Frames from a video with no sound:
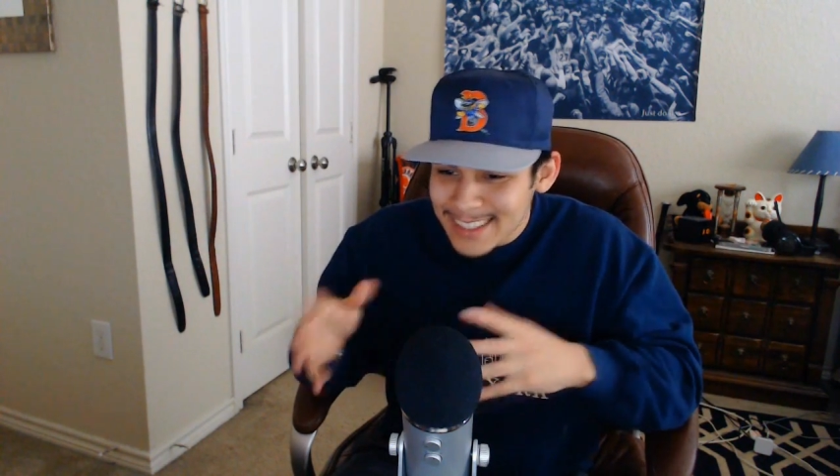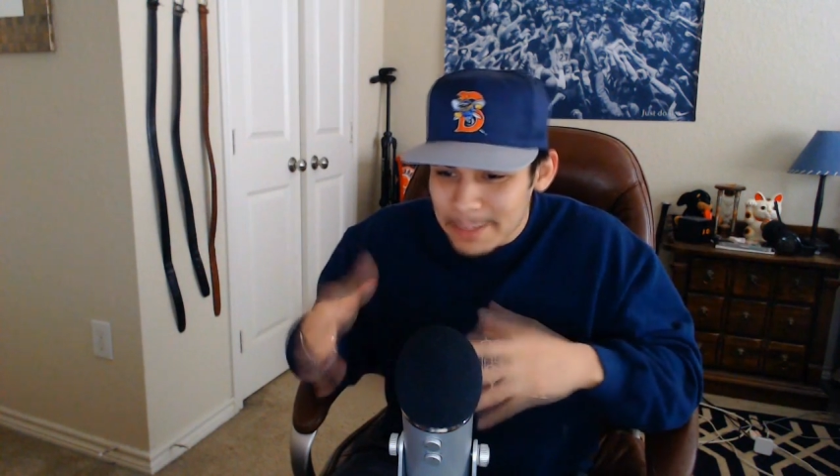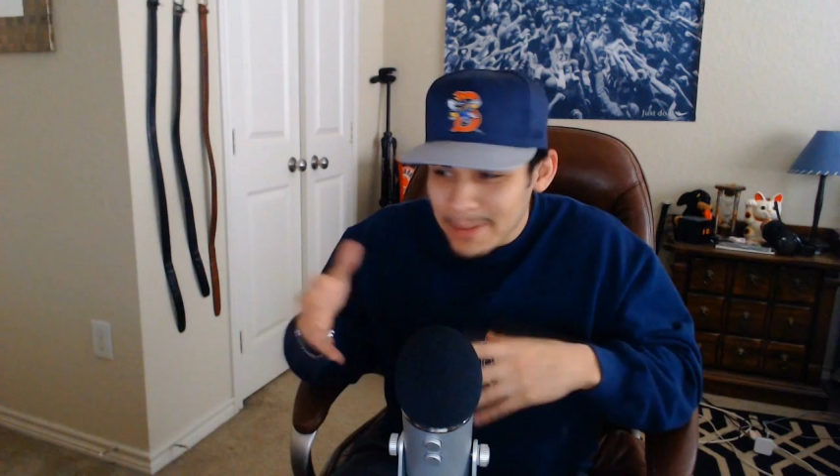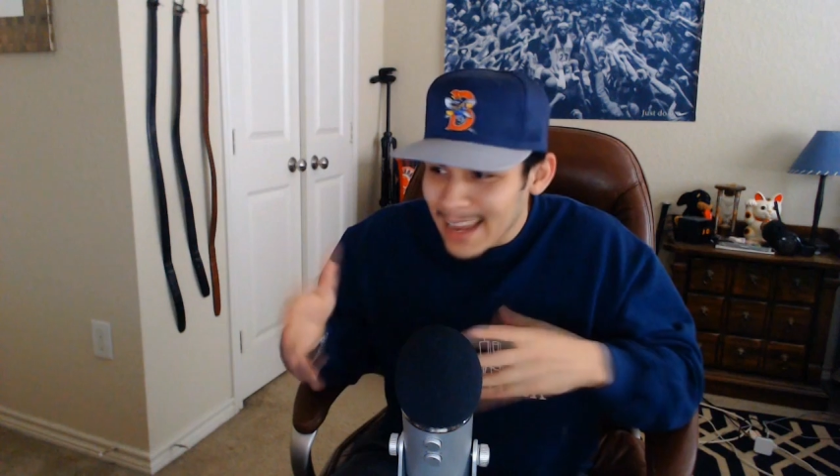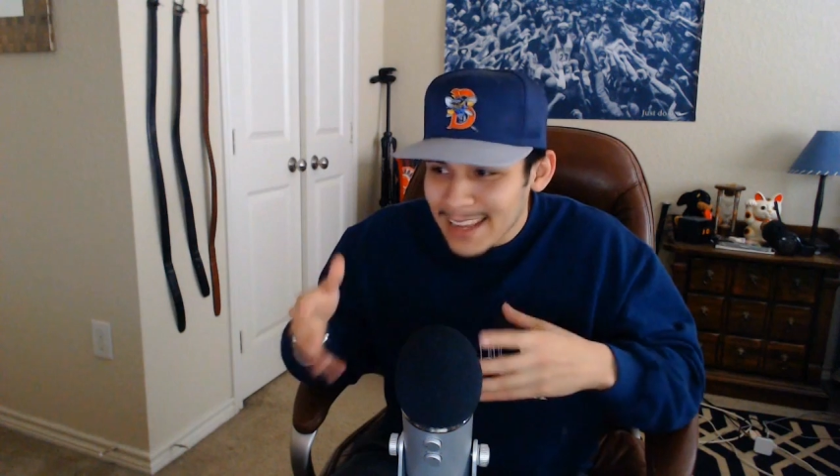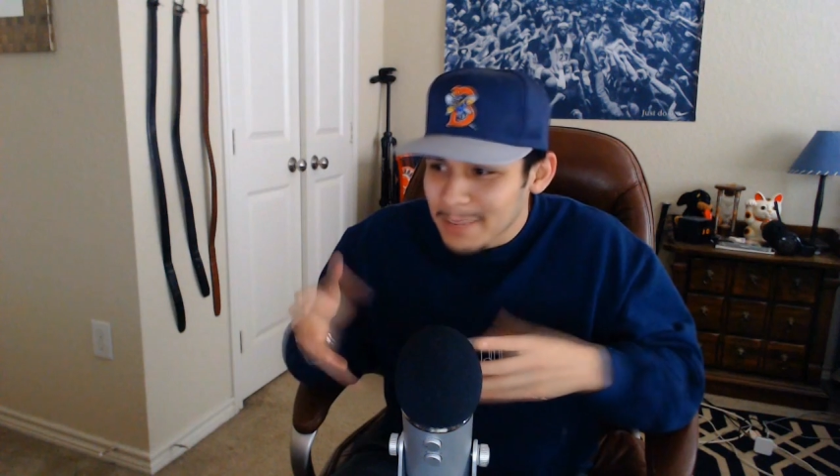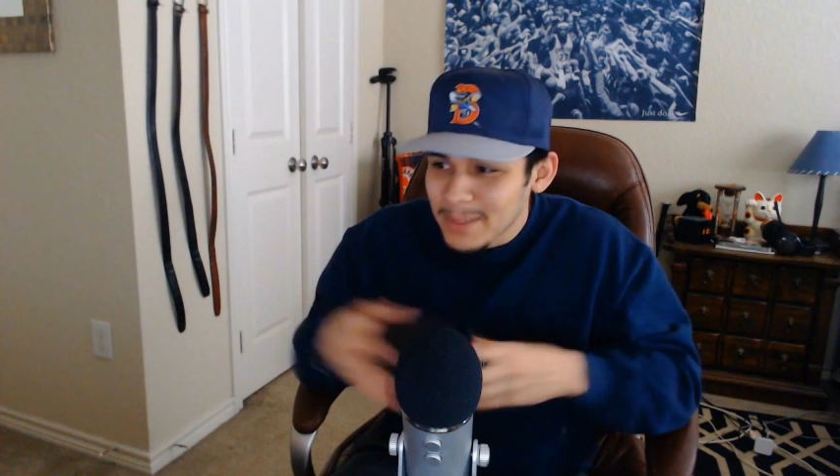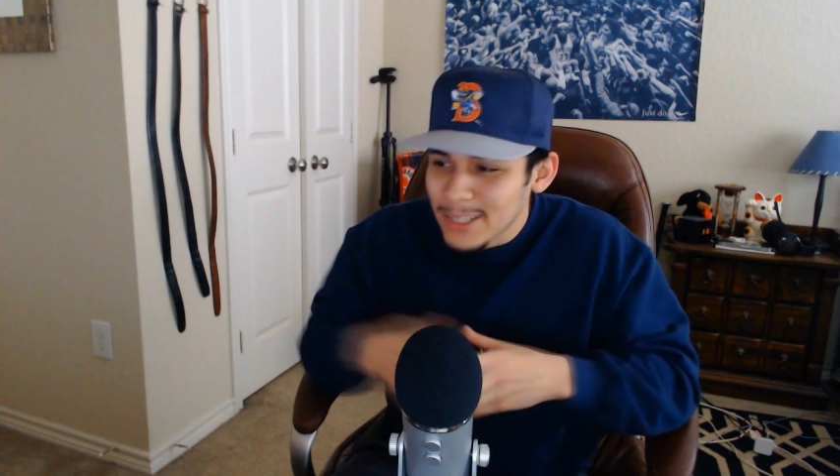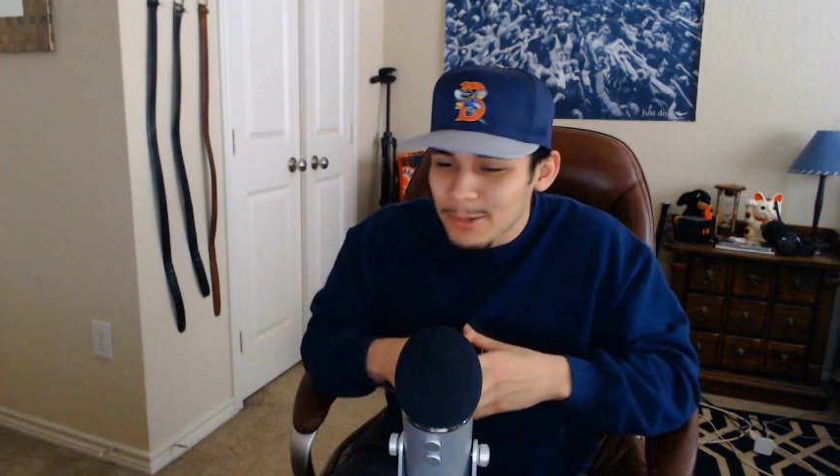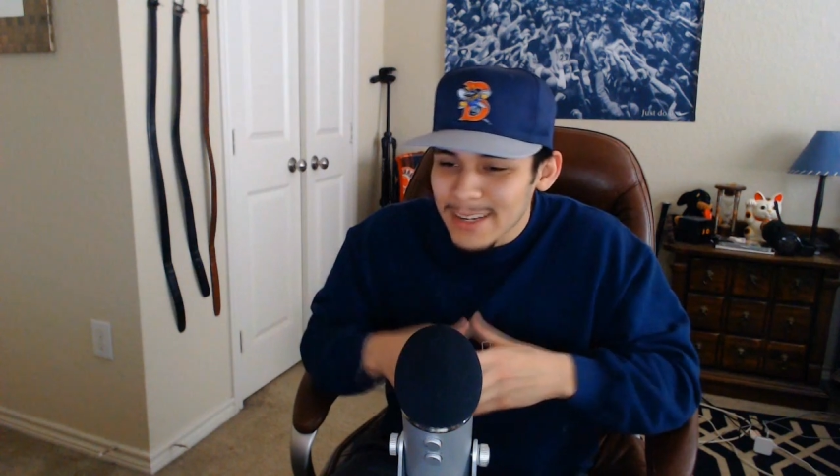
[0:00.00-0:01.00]
sit back and
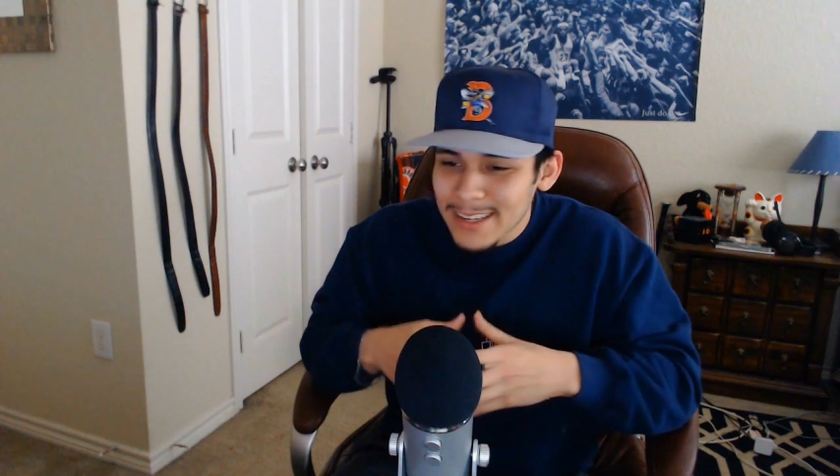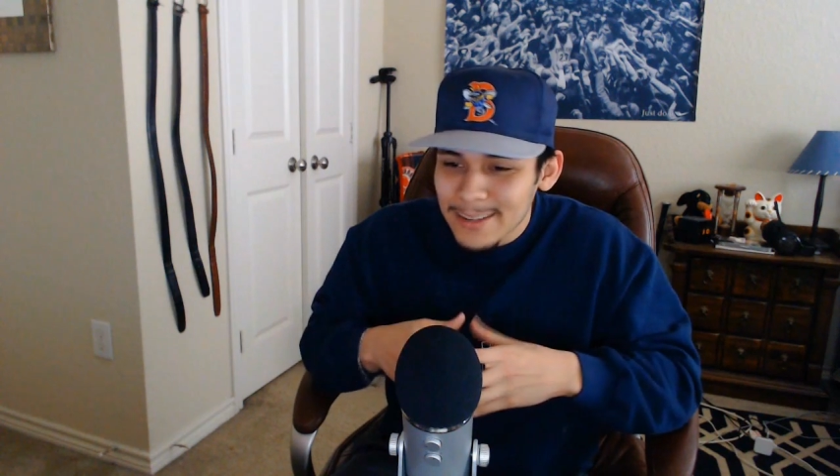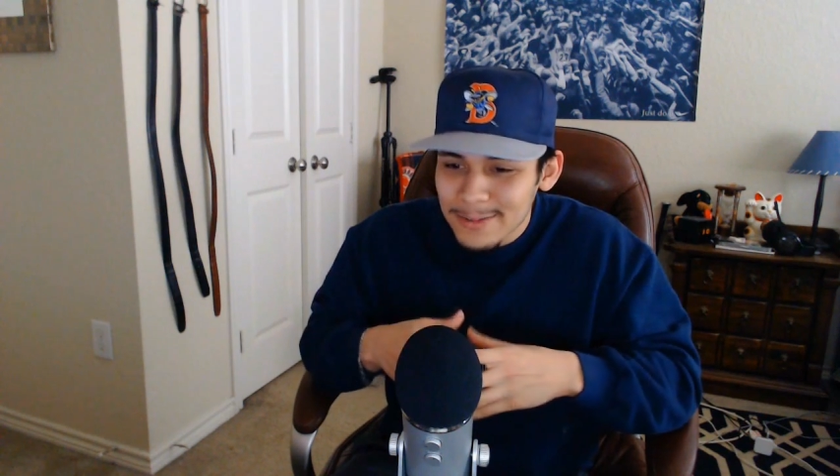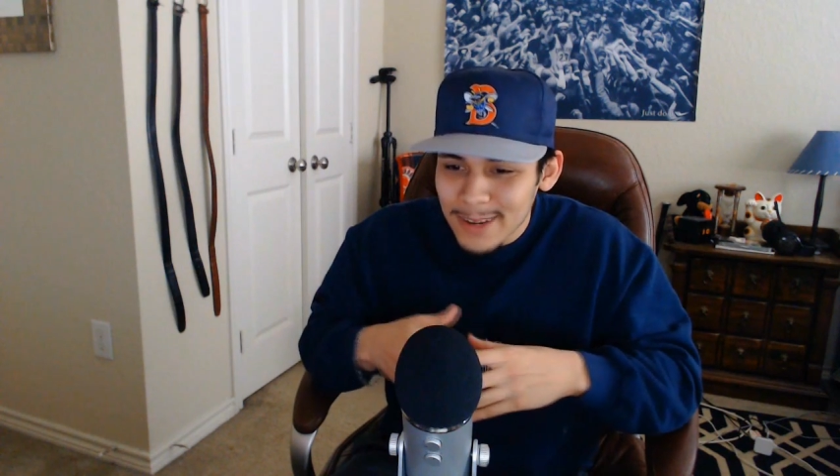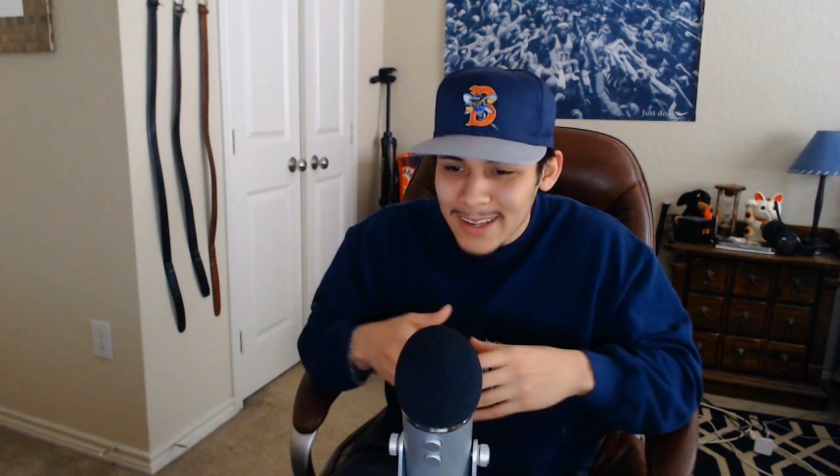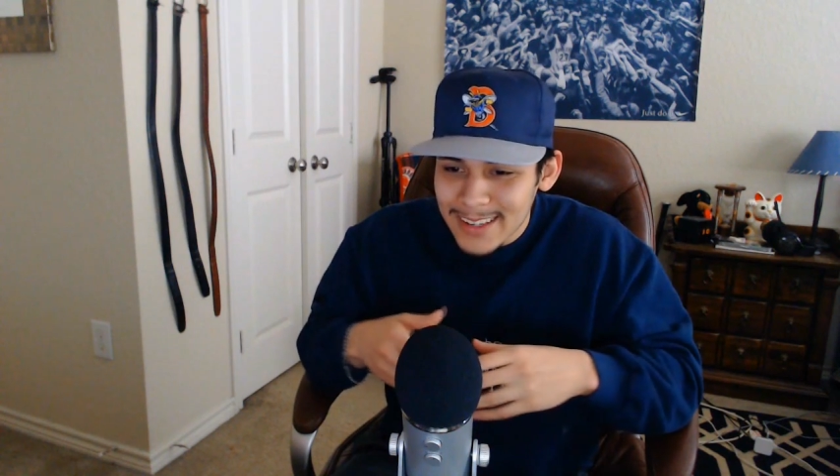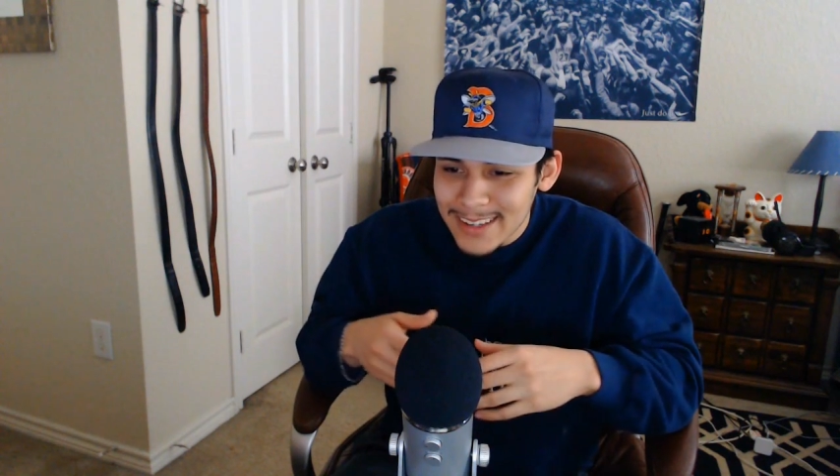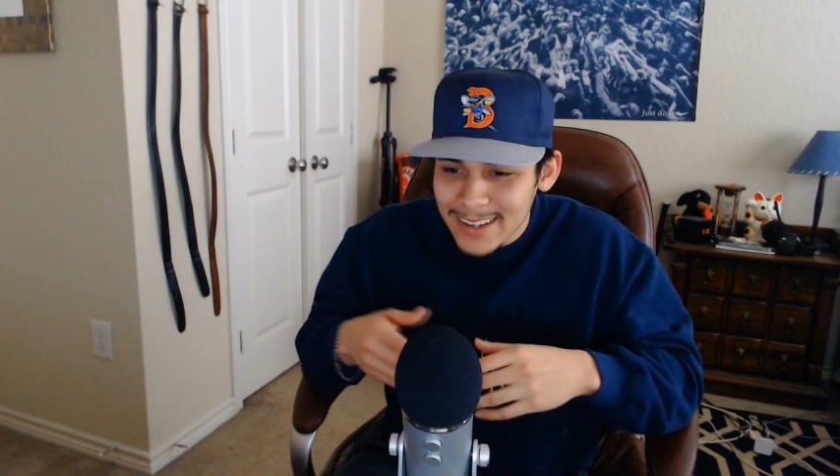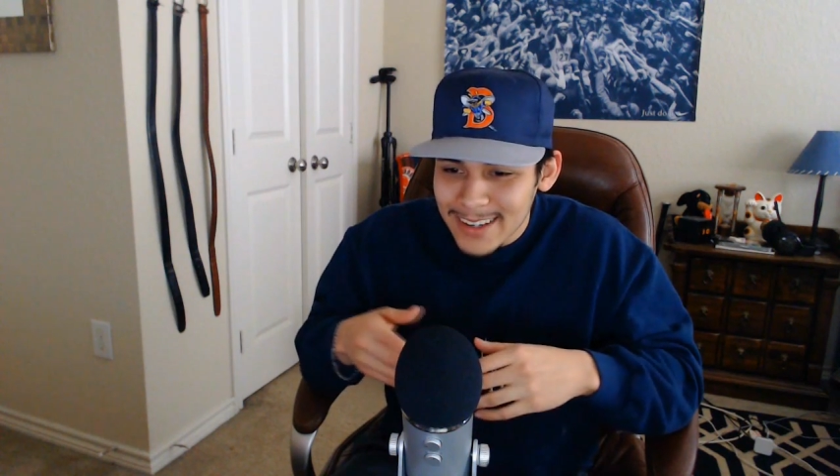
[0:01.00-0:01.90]
be drinking fucking